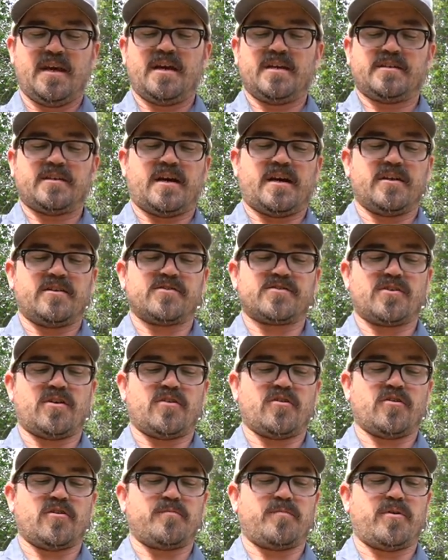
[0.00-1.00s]
tires
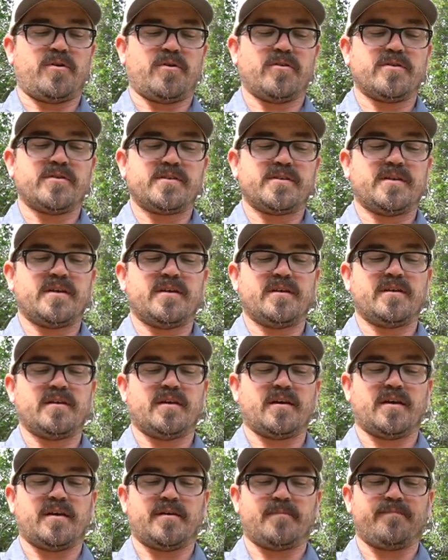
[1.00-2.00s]
are apart.
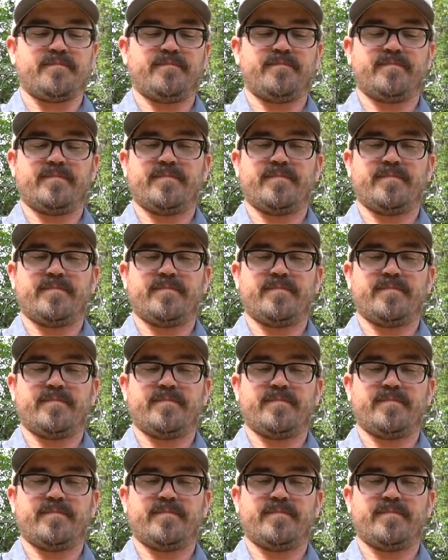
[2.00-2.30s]
Um,